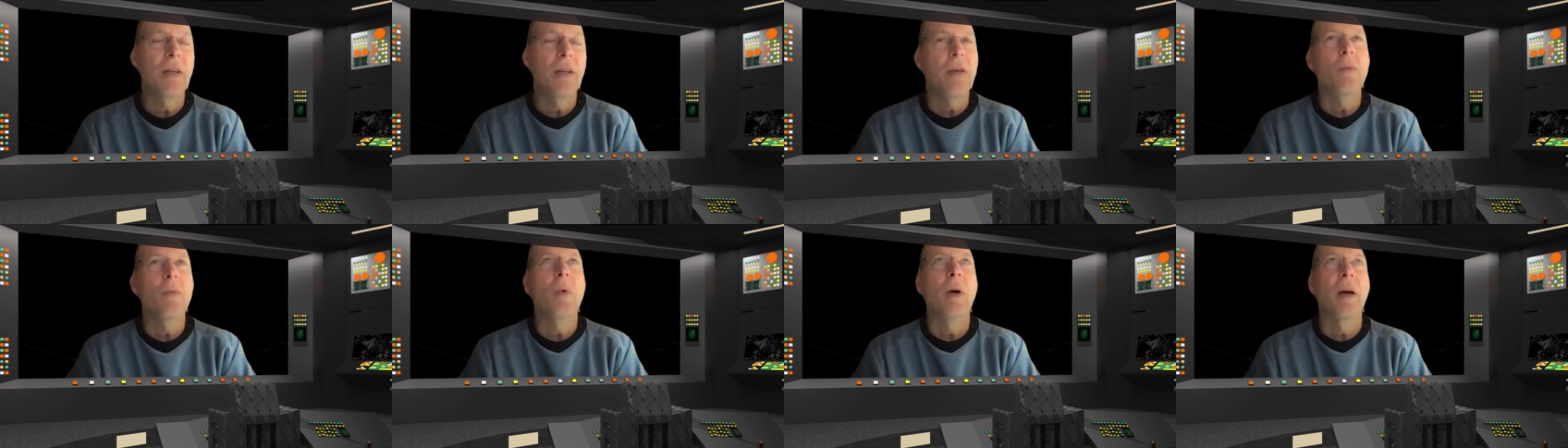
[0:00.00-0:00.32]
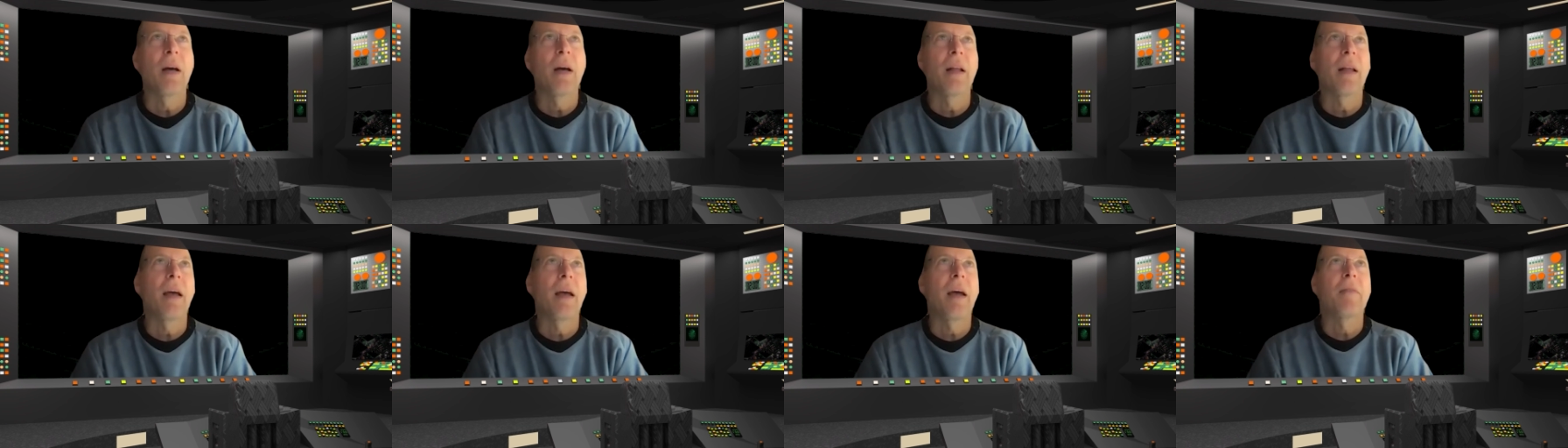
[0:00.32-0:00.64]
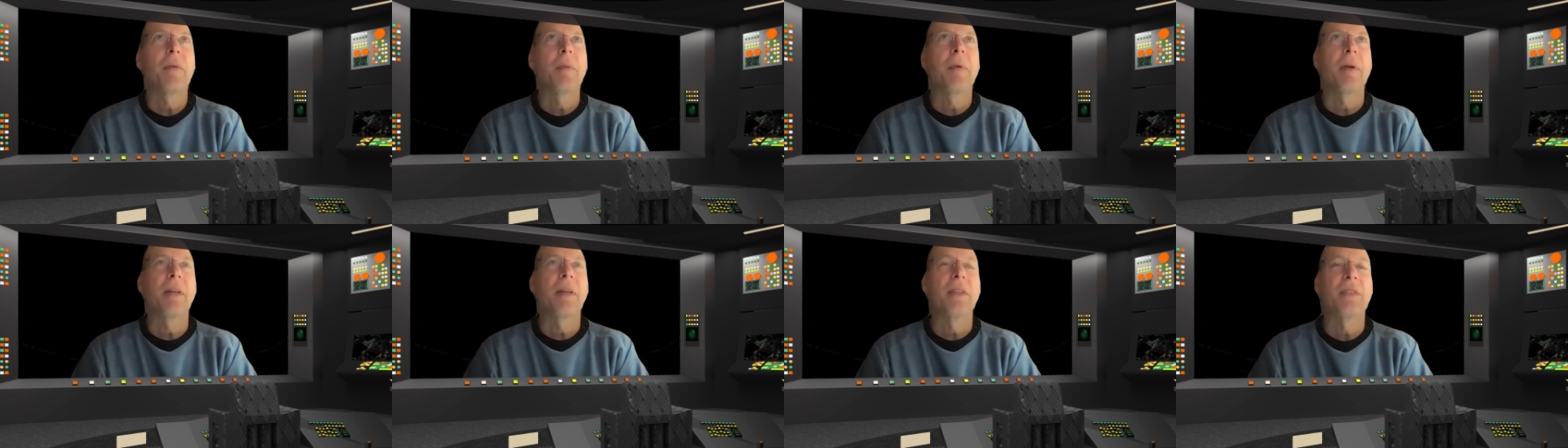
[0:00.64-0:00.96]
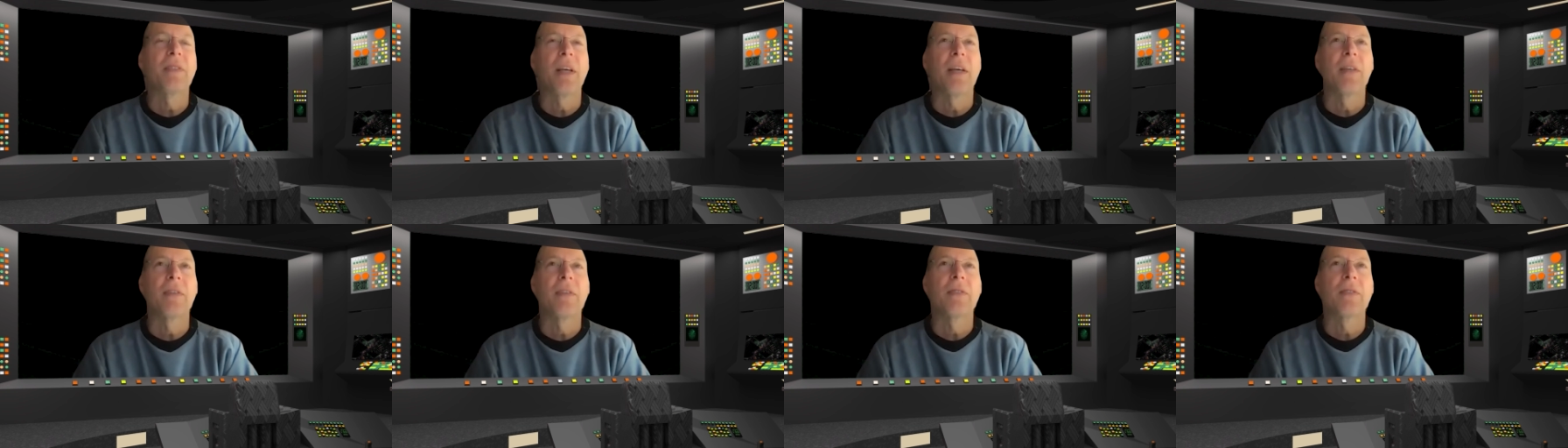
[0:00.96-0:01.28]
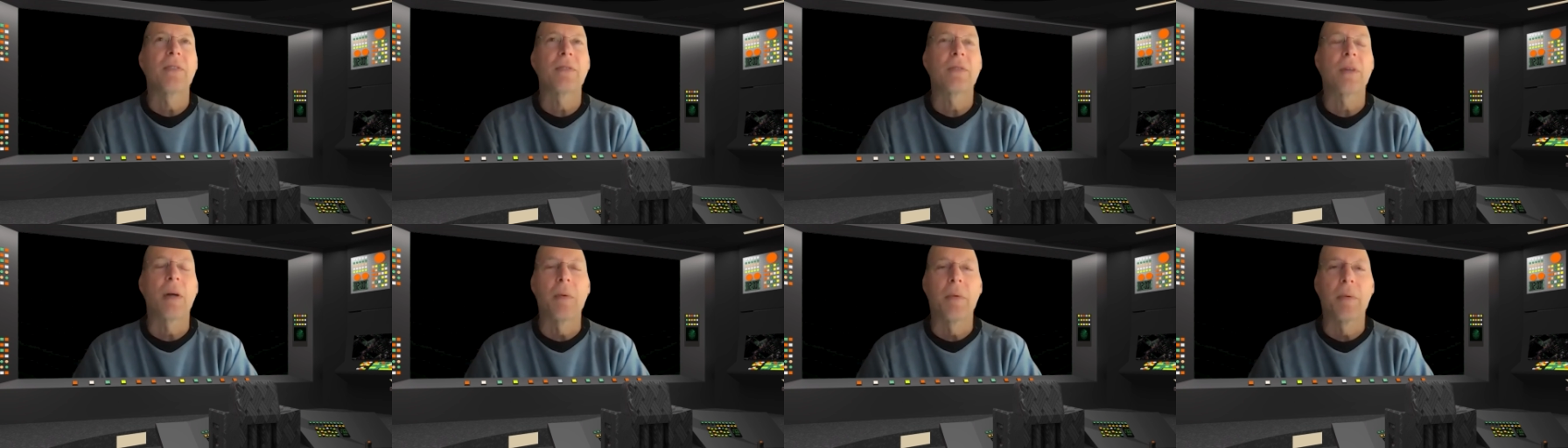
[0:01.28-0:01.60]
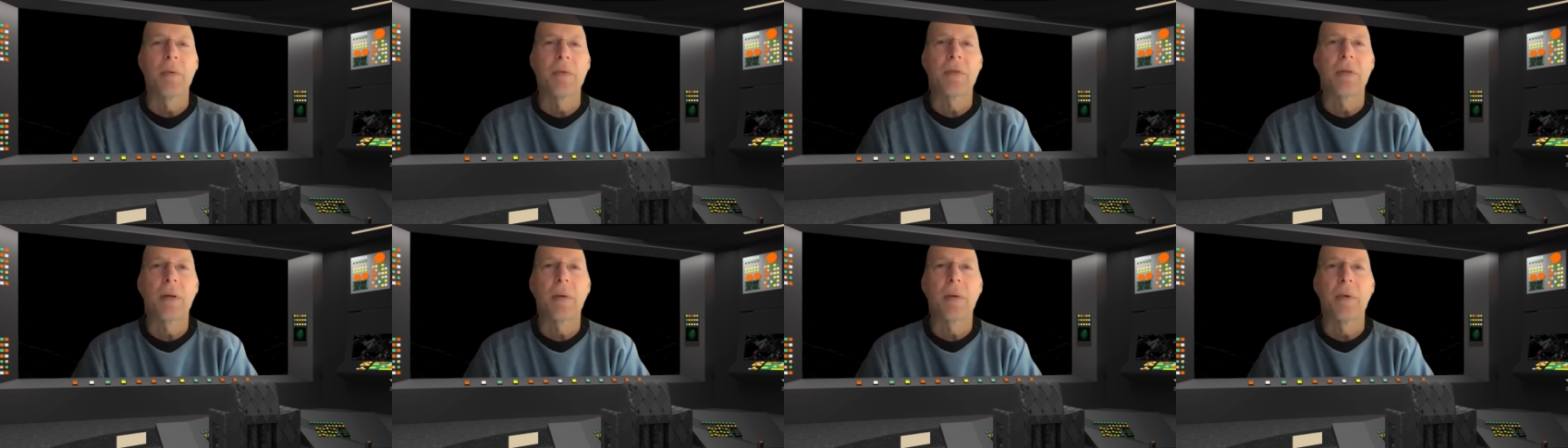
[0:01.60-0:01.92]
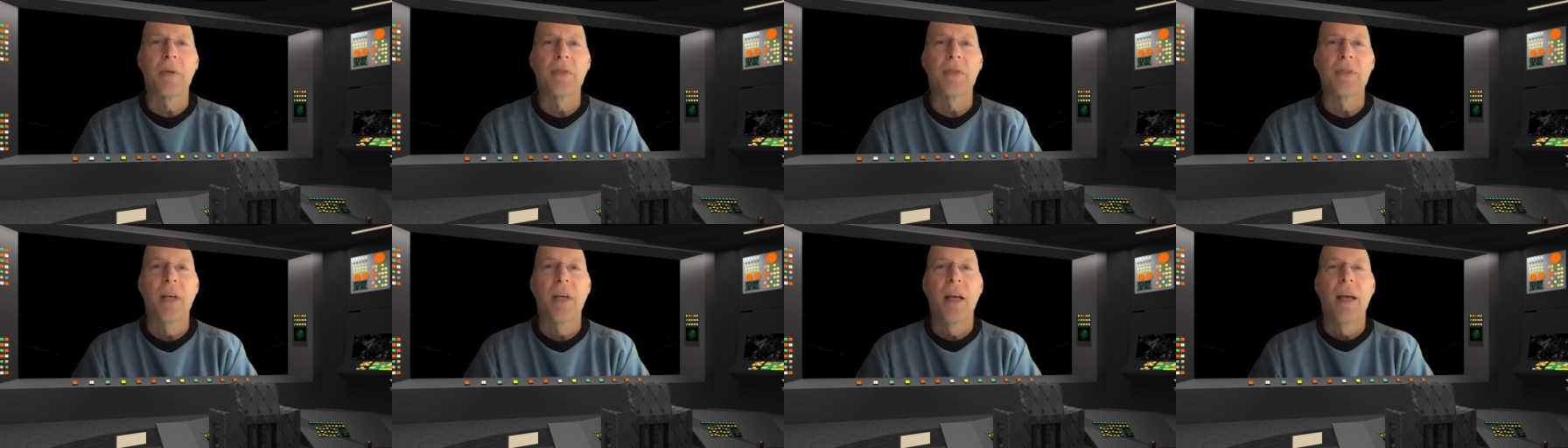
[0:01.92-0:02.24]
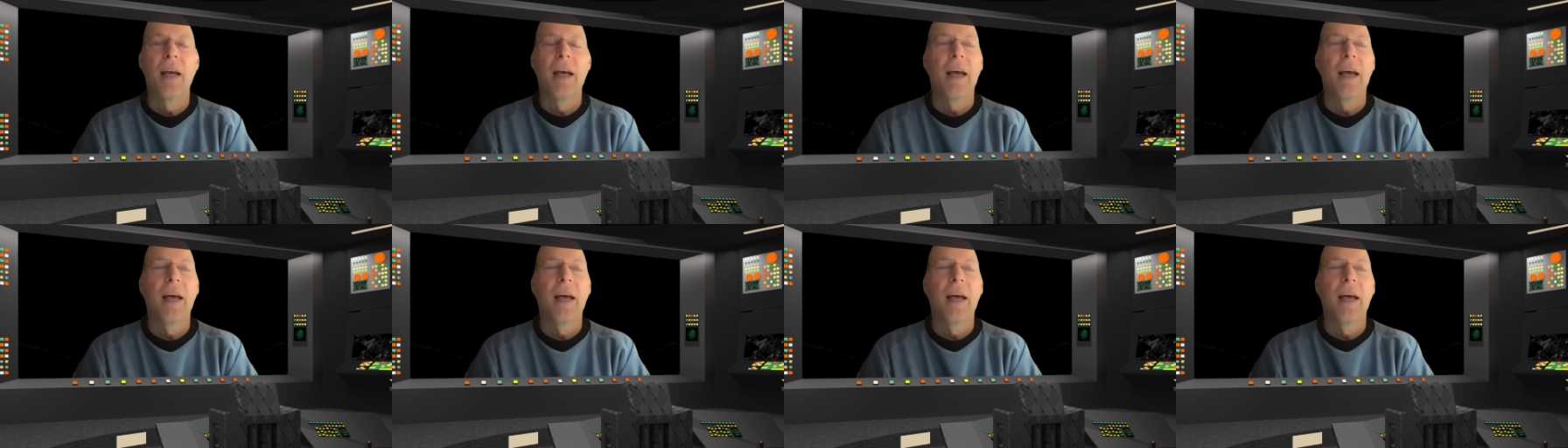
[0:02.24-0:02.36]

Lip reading: well, everybody says trouble with dribbles.